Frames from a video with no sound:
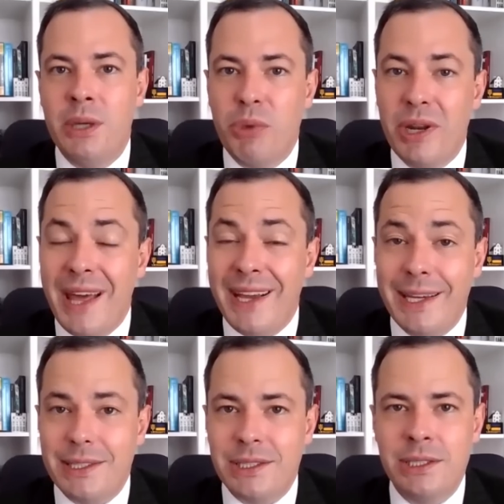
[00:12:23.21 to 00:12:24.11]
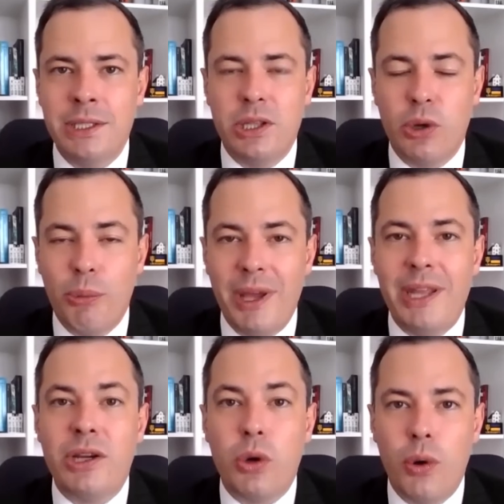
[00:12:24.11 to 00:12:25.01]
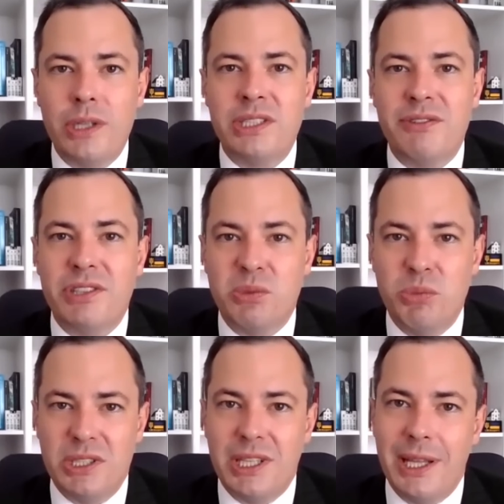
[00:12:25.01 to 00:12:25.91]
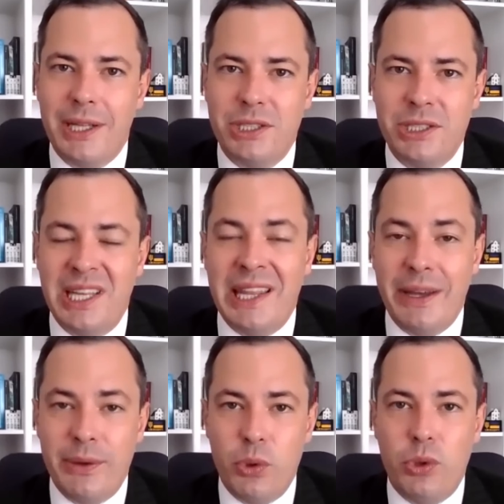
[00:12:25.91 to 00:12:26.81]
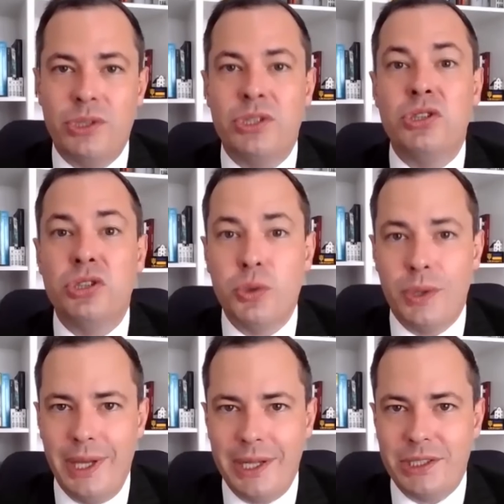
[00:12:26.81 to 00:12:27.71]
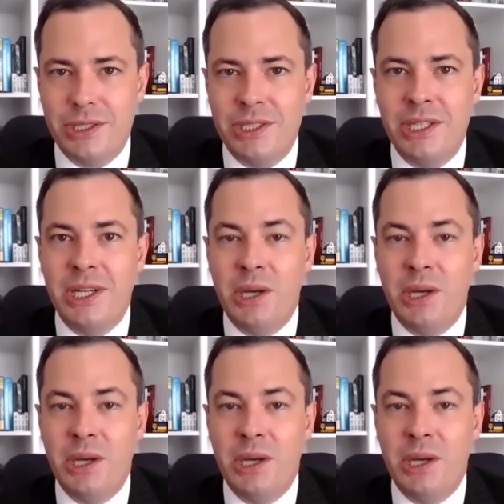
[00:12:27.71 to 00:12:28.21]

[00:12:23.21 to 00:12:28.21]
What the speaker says: But in that case, the Romanian courts have dismissed the elections and they will hold new elections.